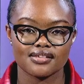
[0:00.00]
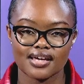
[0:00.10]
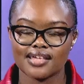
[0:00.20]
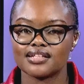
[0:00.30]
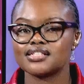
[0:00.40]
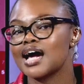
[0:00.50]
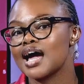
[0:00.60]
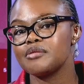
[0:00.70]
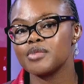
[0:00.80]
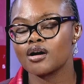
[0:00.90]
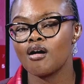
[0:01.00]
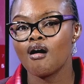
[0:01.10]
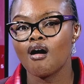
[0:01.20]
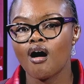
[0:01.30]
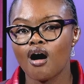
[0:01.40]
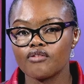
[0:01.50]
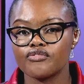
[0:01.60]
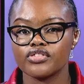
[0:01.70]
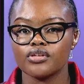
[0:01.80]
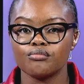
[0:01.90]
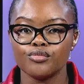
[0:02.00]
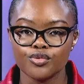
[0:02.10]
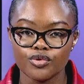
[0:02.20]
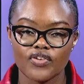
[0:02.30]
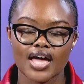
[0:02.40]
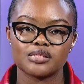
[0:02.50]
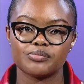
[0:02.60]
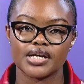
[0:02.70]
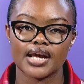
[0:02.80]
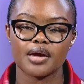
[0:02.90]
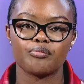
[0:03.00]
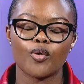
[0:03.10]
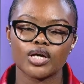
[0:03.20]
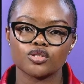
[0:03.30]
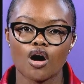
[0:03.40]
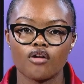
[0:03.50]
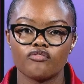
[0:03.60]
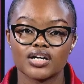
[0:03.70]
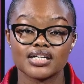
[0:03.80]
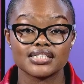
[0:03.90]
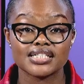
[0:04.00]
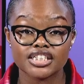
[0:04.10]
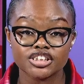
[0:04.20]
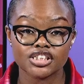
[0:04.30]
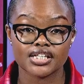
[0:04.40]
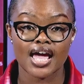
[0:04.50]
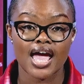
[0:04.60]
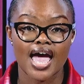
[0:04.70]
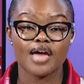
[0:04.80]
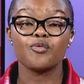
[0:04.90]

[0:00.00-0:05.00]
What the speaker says: there. The timing of the move has been a point of contention, and